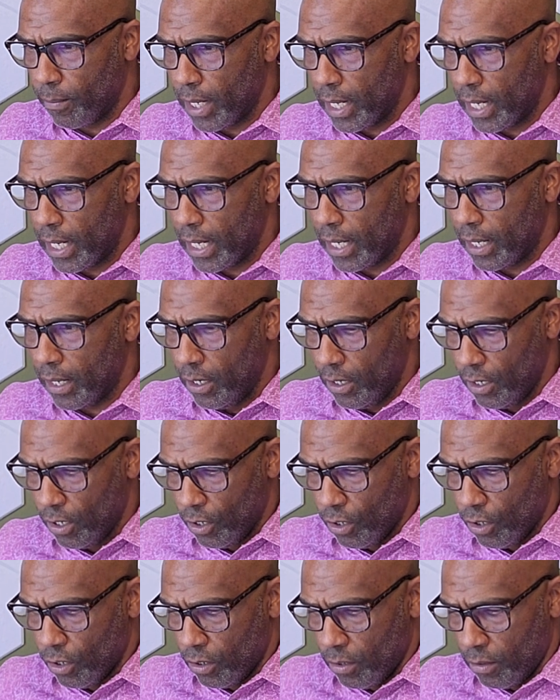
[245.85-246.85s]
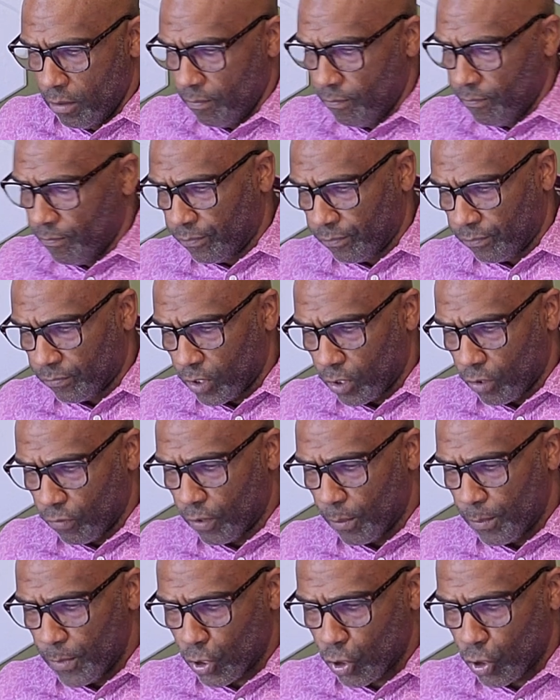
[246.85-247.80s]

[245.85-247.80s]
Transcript: the